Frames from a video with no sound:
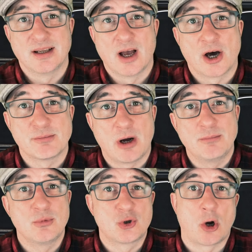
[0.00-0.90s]
her
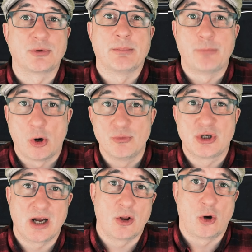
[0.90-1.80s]
mum dropped a
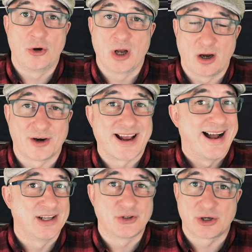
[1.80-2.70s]
bombshell on her
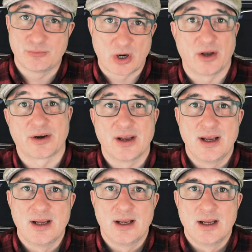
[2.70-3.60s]
and her brother.
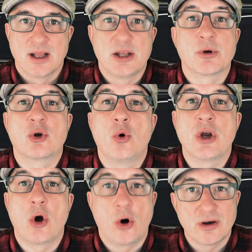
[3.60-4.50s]
They were
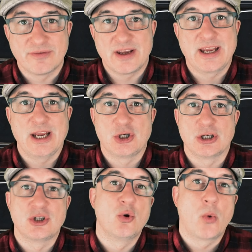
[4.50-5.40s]
going on a
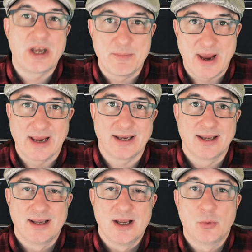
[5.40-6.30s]
vacation to Winnipeg,
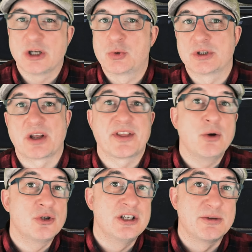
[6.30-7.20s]
which was
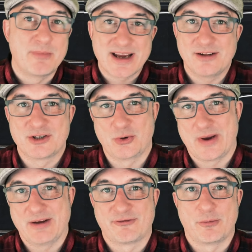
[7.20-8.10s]
1,000 miles
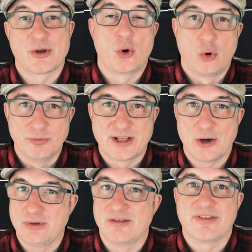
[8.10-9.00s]
away from their
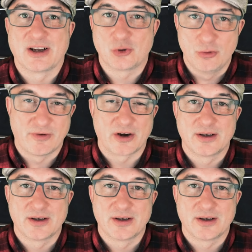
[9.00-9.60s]
hometown in Vancouver.